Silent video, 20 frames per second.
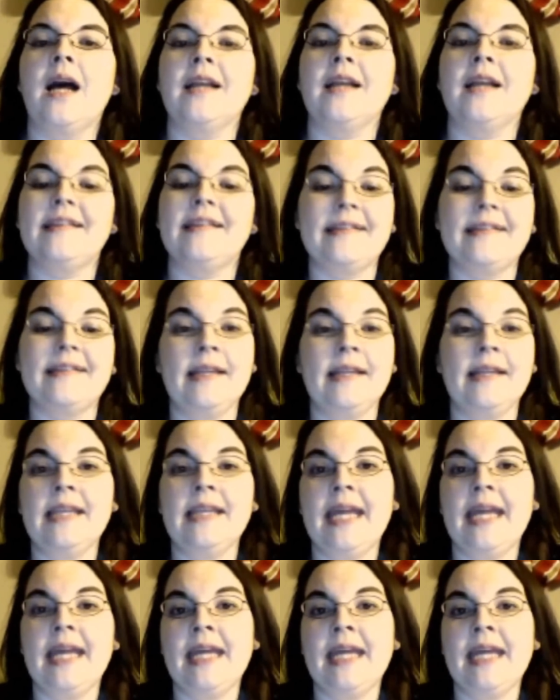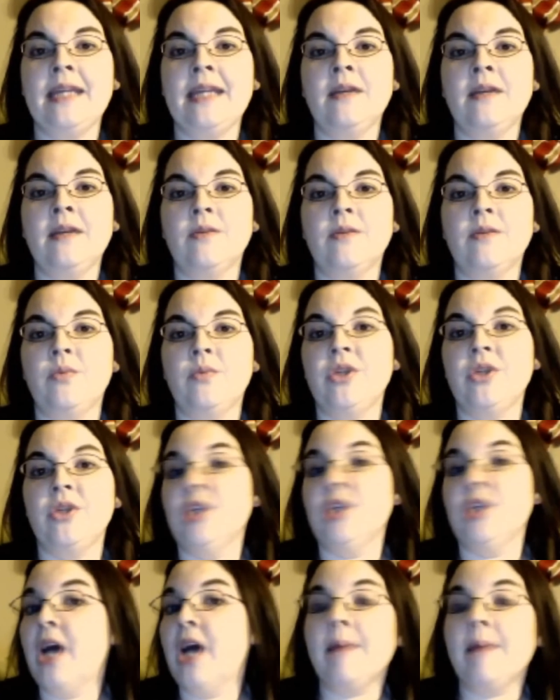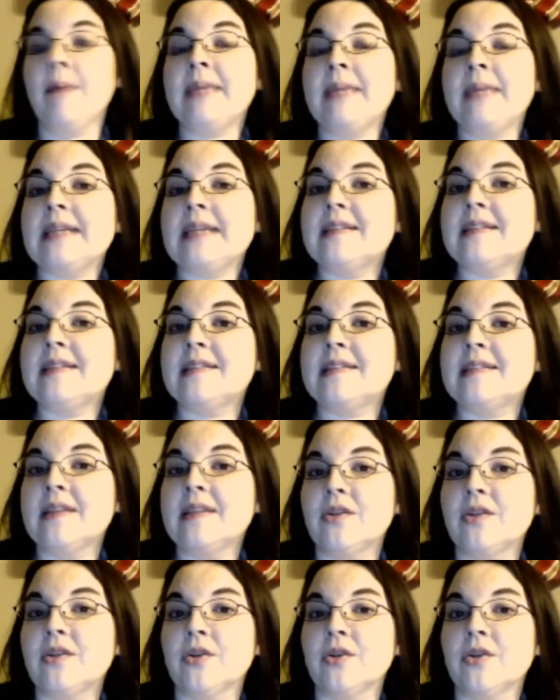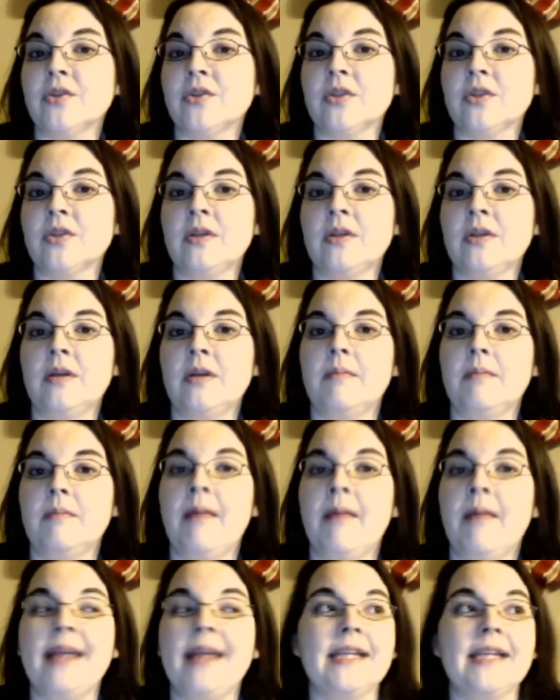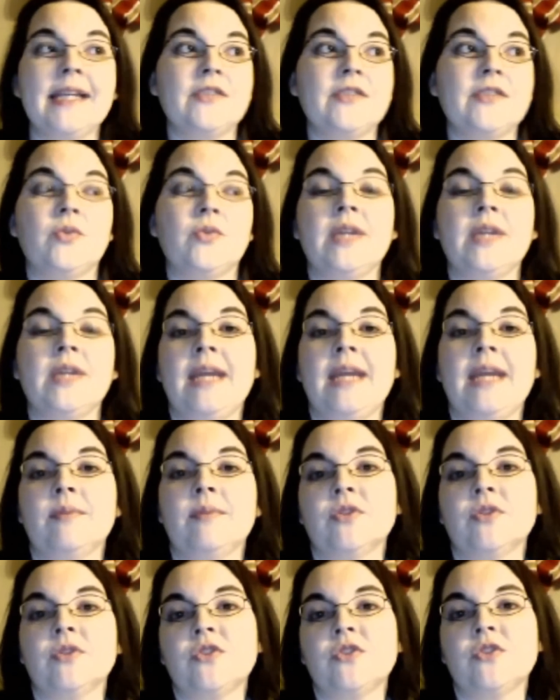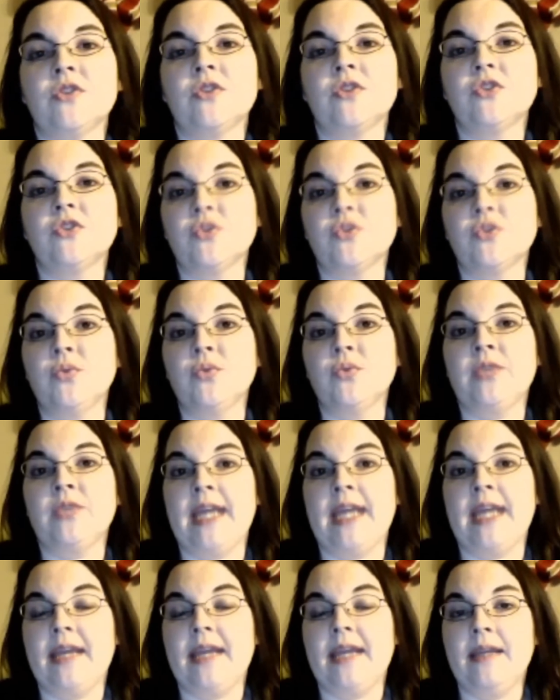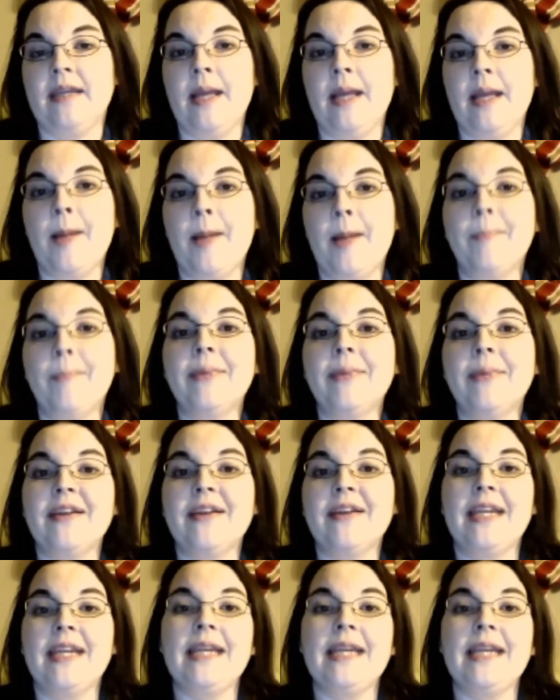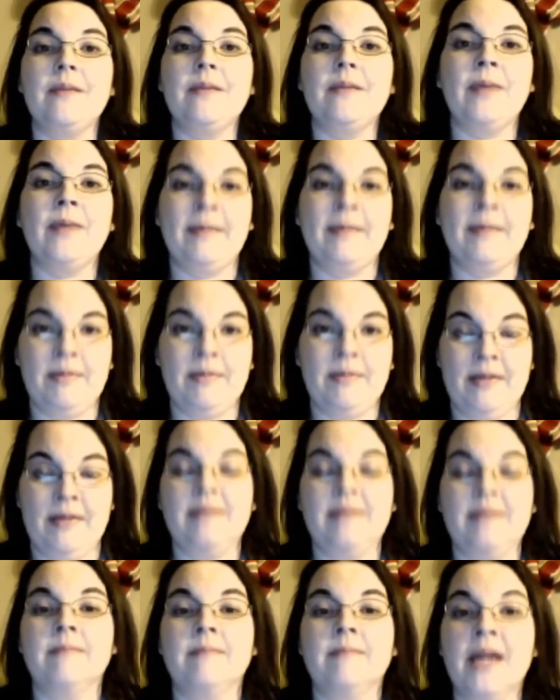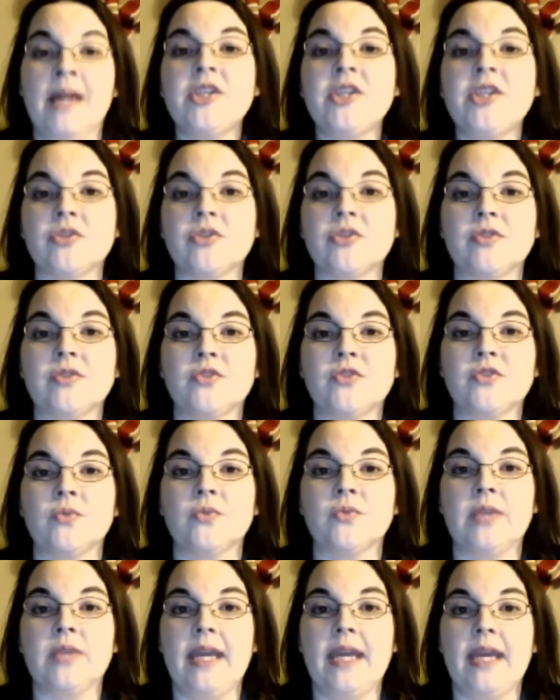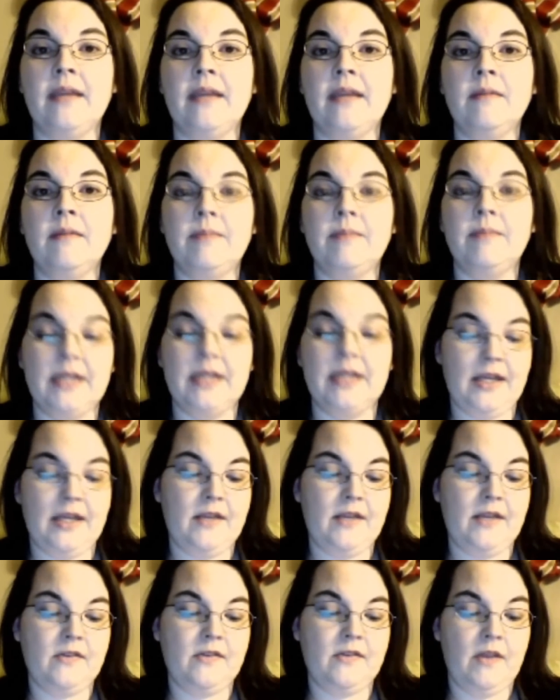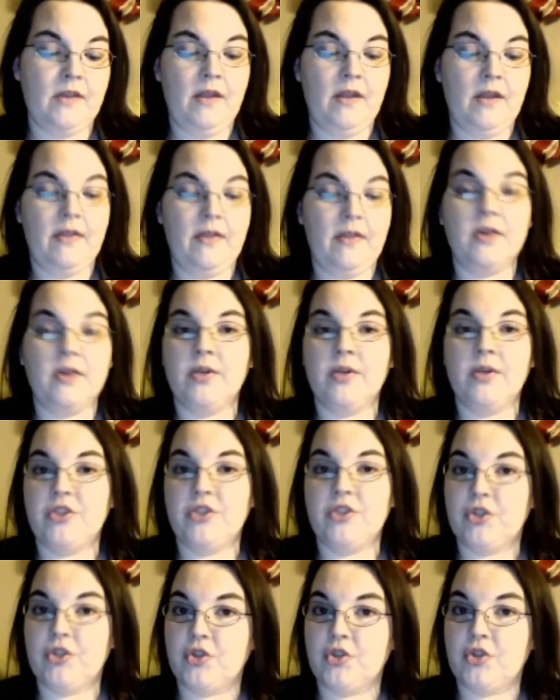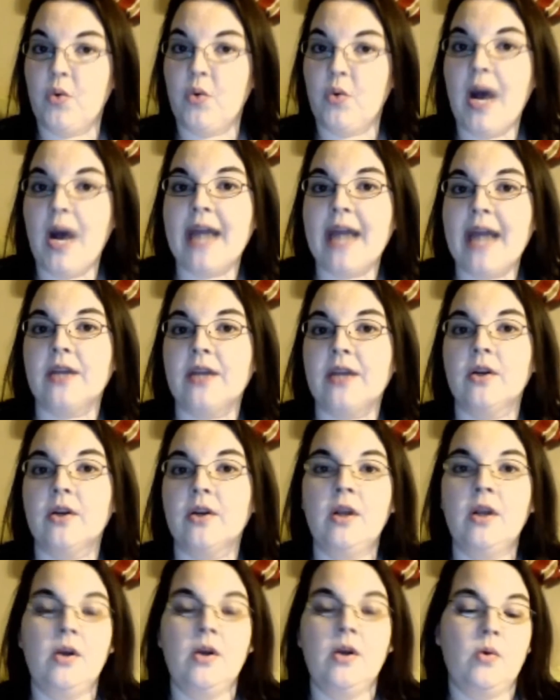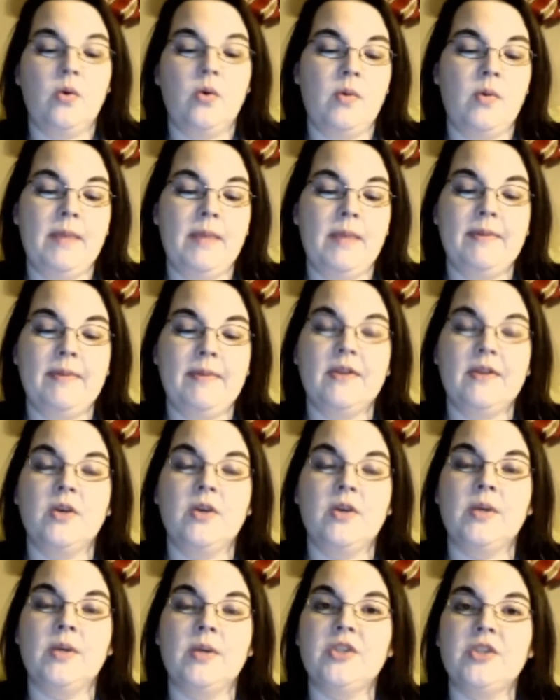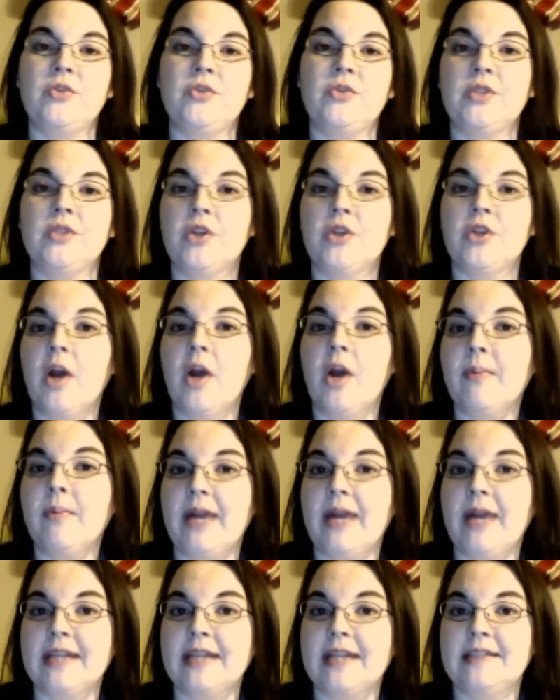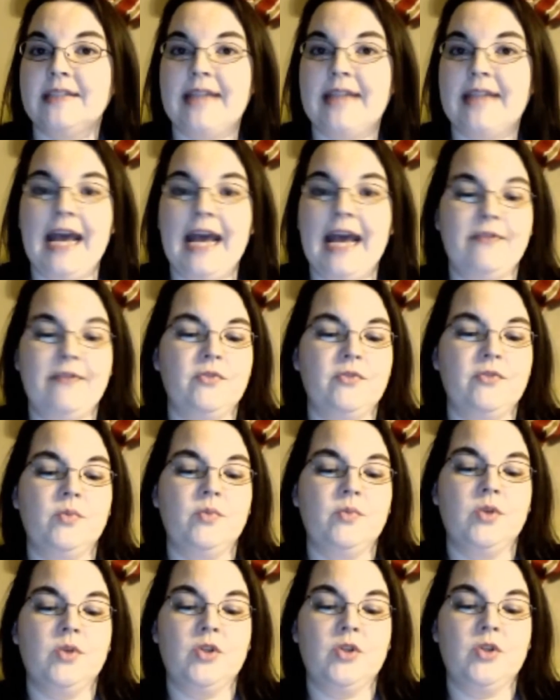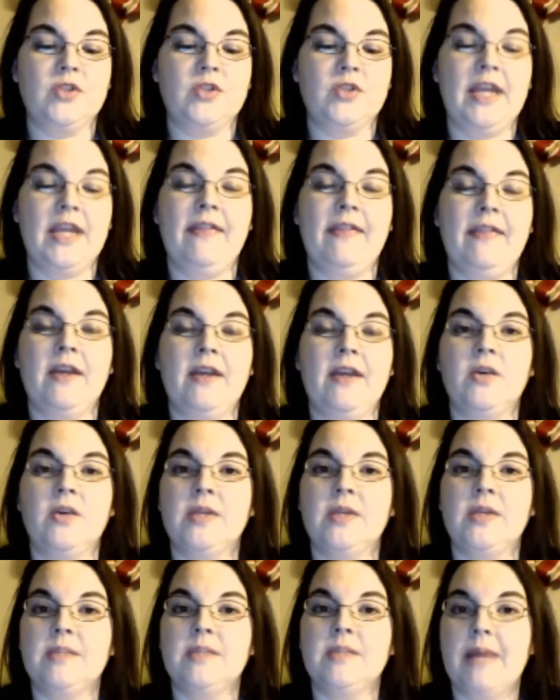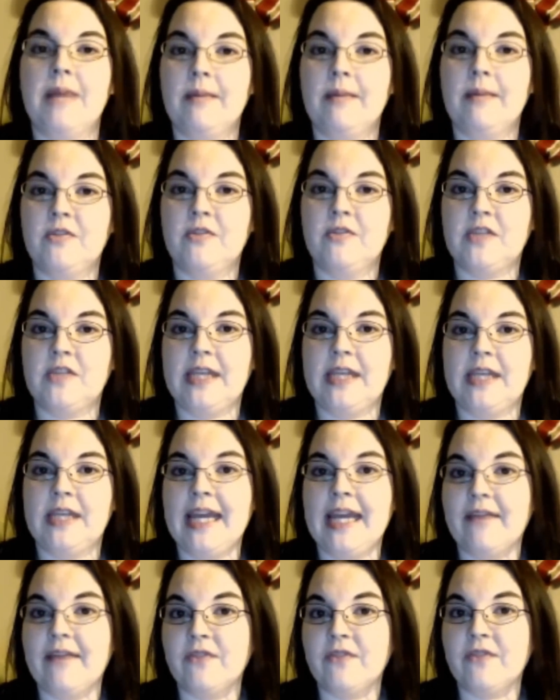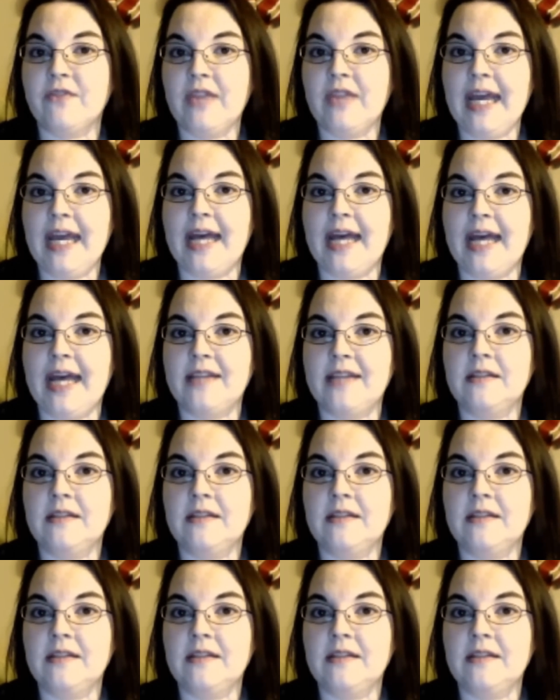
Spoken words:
Sunday would not be considered my next door neighbor's school day, but it may be my children's school day because they're going to church choir, or maybe they're going to guitar practice afterwards and they're going to Bible study after that.